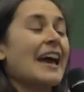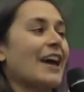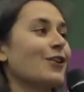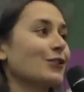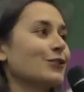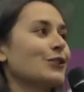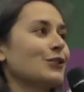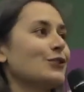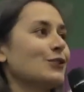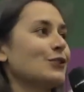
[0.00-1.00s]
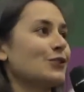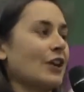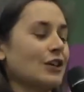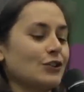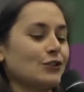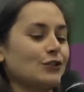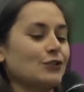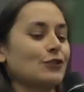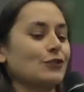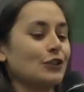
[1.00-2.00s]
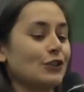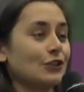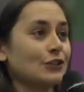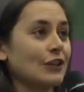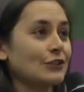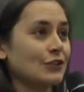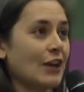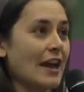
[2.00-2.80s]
And also a huge, huge thank you to the Recurse Center